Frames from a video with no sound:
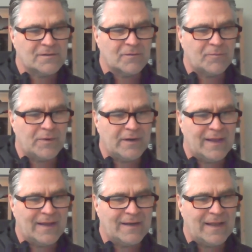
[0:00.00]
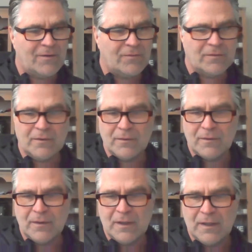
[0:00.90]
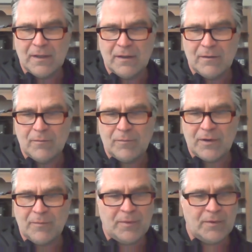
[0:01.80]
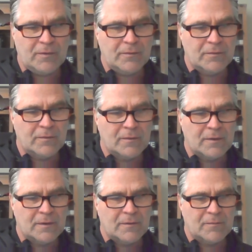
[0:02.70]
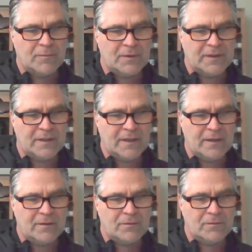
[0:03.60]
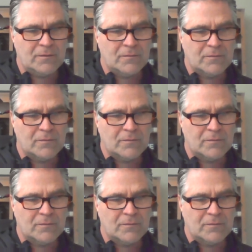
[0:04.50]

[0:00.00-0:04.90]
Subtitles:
So bring that down. Purple, pull it down.